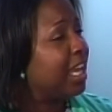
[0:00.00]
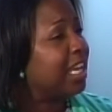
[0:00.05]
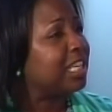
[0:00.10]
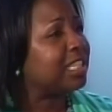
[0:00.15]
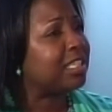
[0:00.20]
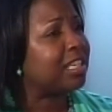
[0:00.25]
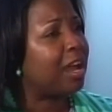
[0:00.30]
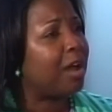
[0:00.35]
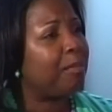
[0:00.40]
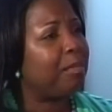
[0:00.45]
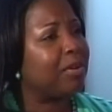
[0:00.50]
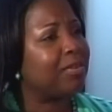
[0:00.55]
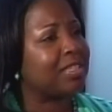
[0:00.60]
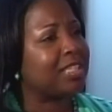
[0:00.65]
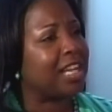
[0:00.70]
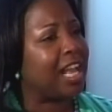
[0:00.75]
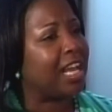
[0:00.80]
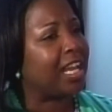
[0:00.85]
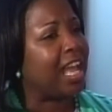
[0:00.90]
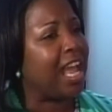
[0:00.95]
It's
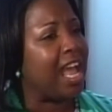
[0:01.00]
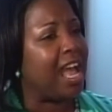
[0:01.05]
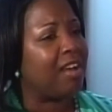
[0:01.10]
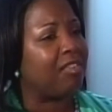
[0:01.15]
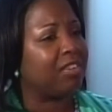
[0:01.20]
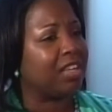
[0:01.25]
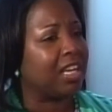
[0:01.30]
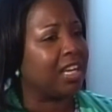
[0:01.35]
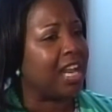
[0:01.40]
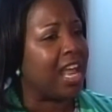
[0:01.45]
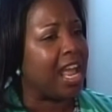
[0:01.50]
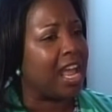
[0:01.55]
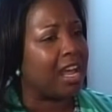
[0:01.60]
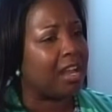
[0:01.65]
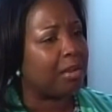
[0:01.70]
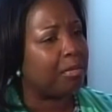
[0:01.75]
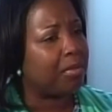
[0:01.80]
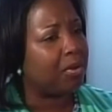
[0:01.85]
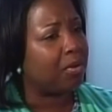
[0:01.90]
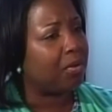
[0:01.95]
almost like having an
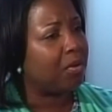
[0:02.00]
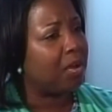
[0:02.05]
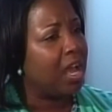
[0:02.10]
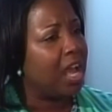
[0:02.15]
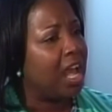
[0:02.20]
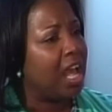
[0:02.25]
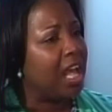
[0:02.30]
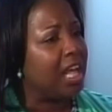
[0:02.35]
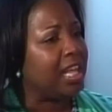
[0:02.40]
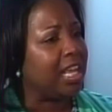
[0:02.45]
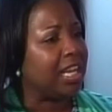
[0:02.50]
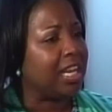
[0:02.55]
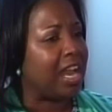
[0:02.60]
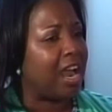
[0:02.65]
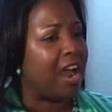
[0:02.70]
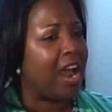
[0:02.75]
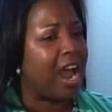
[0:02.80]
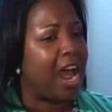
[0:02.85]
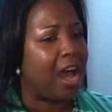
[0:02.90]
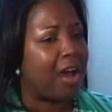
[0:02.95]
animal in
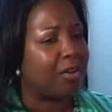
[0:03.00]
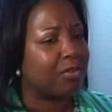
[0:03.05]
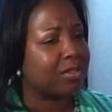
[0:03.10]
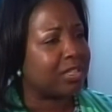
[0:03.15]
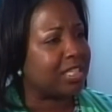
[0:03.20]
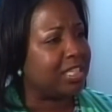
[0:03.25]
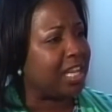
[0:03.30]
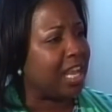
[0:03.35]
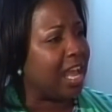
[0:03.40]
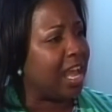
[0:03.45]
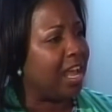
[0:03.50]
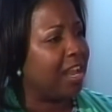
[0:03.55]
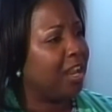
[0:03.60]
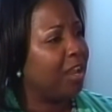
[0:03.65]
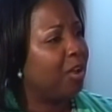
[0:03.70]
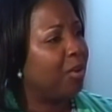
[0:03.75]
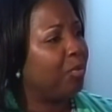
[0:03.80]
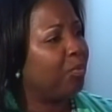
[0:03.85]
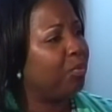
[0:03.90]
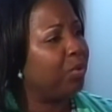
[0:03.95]
our house
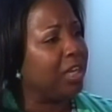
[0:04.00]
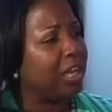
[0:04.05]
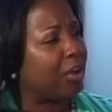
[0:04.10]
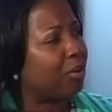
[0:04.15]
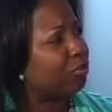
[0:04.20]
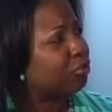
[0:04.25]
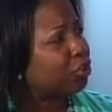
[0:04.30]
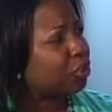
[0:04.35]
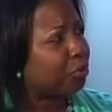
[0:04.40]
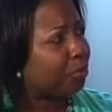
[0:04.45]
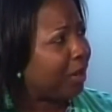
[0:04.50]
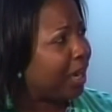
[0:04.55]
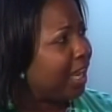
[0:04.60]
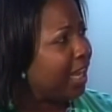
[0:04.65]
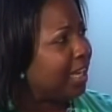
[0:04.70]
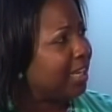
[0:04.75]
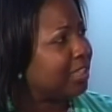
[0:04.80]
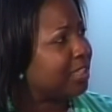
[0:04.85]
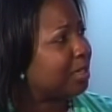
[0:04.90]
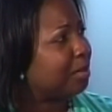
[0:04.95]
that we don't
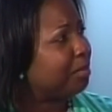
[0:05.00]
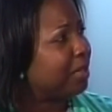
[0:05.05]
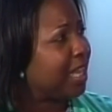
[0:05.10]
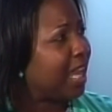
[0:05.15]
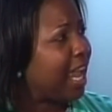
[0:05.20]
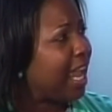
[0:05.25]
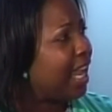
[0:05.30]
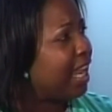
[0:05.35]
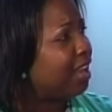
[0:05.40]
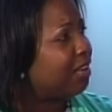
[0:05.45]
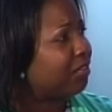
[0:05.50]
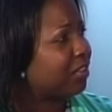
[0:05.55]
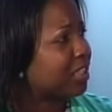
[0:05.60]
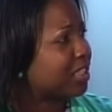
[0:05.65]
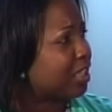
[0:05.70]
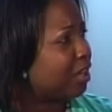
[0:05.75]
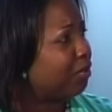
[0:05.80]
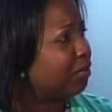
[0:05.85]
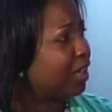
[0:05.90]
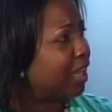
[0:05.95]
train to behave a
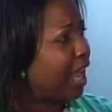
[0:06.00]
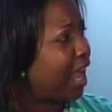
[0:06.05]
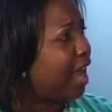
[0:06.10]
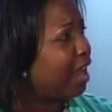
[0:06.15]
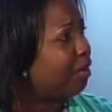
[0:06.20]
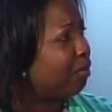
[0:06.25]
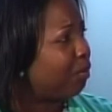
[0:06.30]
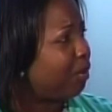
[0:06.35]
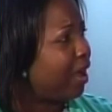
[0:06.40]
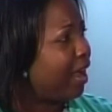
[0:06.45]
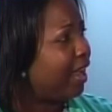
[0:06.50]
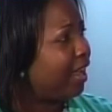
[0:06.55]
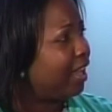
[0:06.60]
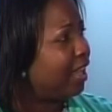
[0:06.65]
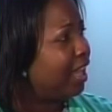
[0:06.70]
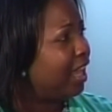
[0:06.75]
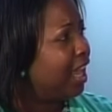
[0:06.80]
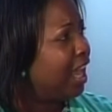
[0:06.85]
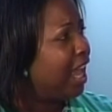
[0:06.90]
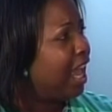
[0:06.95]
certain kind of way,
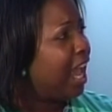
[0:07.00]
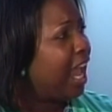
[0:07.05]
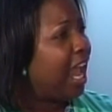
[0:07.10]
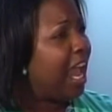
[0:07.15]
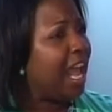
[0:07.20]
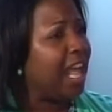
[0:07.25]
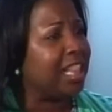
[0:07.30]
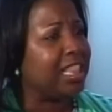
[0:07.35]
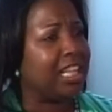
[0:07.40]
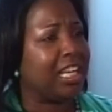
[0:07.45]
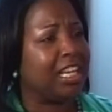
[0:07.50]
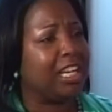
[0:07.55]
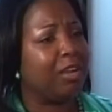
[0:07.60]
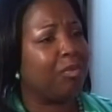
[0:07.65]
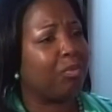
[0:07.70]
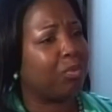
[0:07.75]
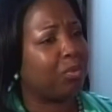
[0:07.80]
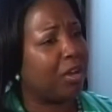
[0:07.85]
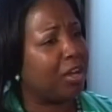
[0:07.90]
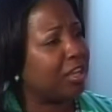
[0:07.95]
and then
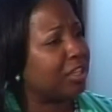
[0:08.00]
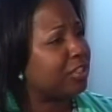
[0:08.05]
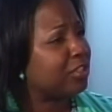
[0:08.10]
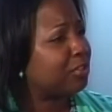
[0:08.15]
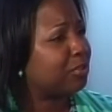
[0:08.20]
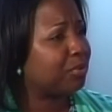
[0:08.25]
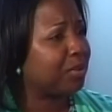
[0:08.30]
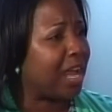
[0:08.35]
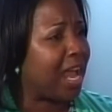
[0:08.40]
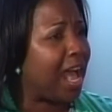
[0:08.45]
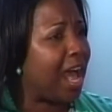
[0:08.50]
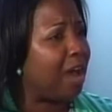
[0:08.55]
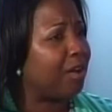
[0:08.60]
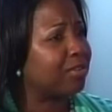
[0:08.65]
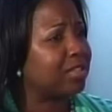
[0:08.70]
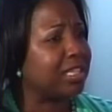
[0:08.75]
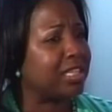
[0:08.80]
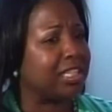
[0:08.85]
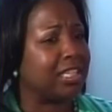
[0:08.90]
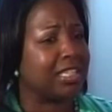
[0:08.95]
it runs through the
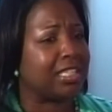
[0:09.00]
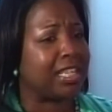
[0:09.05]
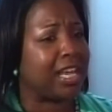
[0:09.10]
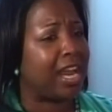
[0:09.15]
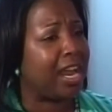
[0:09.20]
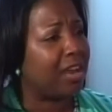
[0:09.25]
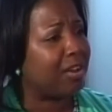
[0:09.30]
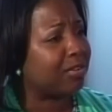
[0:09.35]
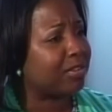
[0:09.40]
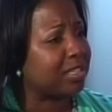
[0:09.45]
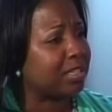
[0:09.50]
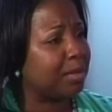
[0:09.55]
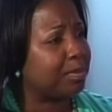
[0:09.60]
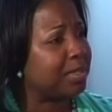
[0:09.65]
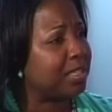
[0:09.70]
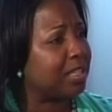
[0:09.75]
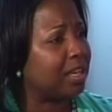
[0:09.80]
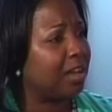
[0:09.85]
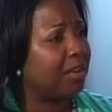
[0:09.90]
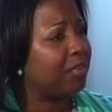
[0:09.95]
house and it tears up
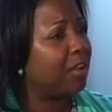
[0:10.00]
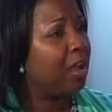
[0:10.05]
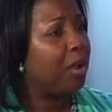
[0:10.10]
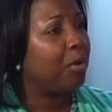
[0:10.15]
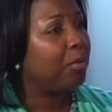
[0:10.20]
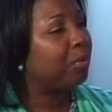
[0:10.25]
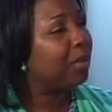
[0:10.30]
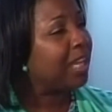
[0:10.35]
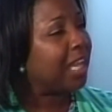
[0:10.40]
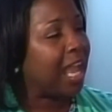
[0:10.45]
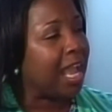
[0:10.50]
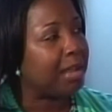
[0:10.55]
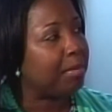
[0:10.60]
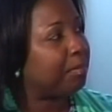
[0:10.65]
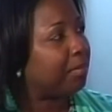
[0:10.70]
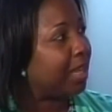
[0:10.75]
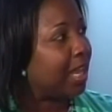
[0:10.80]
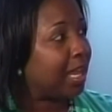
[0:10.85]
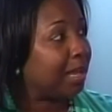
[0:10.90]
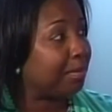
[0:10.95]
stuff. We
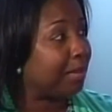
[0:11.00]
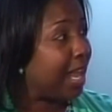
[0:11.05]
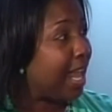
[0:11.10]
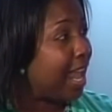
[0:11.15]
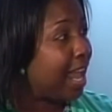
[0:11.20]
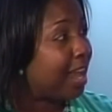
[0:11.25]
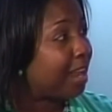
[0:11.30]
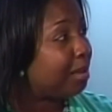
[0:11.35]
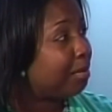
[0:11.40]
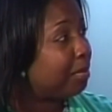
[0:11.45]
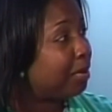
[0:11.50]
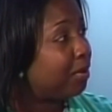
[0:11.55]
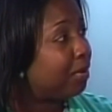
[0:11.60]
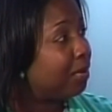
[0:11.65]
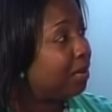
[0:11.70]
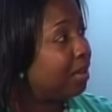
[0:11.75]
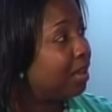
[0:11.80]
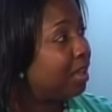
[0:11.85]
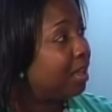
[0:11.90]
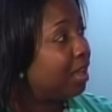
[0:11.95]
can't blame the animal.
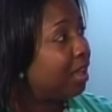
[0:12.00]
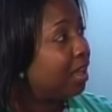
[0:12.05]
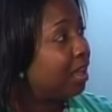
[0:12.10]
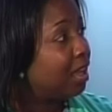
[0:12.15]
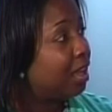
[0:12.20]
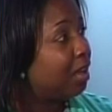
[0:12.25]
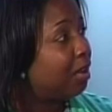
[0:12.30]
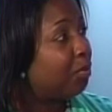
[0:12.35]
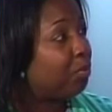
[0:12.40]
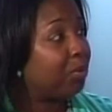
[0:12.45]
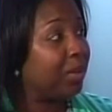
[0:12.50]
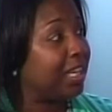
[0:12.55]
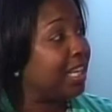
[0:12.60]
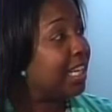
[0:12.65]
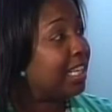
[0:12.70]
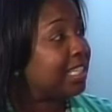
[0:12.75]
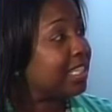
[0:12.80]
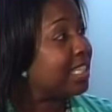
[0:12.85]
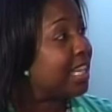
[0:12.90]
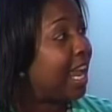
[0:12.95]
We
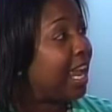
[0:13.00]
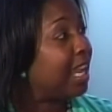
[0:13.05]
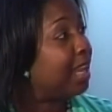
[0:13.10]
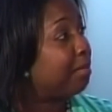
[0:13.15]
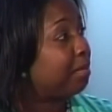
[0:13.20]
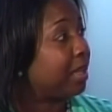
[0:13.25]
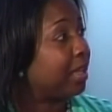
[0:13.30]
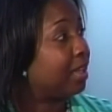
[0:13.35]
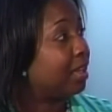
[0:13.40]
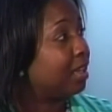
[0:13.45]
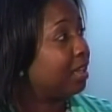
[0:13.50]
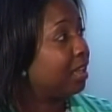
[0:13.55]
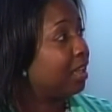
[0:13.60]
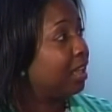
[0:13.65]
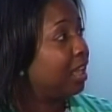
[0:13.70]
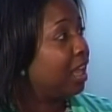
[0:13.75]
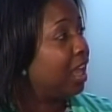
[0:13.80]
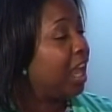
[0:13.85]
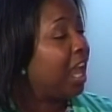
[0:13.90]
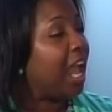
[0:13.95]
didn't tame it.
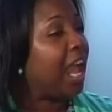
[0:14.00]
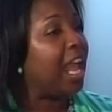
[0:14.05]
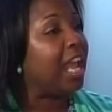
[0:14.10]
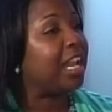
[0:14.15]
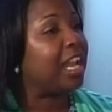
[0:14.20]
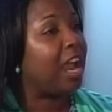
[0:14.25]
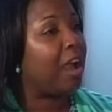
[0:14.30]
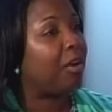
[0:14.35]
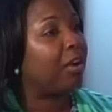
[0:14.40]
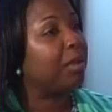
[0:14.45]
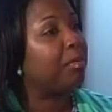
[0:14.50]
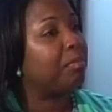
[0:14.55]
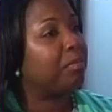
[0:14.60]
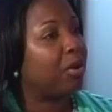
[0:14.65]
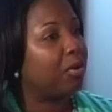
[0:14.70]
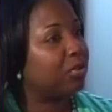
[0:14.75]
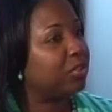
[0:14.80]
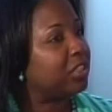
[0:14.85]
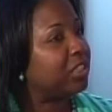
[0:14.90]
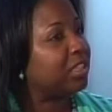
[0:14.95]
And our
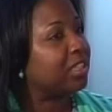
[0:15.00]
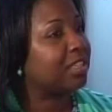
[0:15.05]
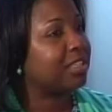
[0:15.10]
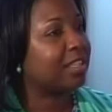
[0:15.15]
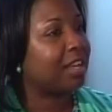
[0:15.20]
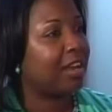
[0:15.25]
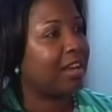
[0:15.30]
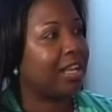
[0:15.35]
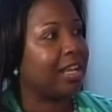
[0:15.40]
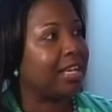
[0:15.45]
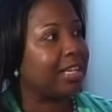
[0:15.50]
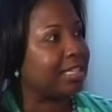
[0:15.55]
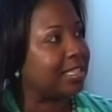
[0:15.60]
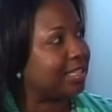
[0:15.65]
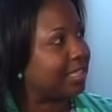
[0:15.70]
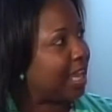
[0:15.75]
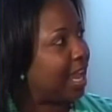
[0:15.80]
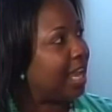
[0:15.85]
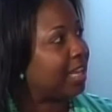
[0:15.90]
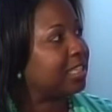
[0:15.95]
emotions are the
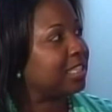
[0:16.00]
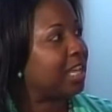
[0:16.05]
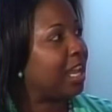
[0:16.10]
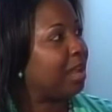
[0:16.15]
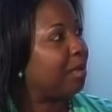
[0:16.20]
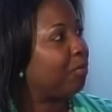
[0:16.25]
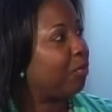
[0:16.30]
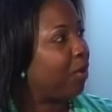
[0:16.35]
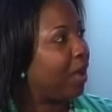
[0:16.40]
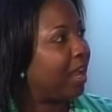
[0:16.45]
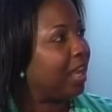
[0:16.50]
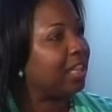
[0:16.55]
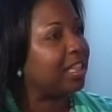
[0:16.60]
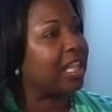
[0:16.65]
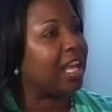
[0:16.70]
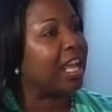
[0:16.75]
exact same way.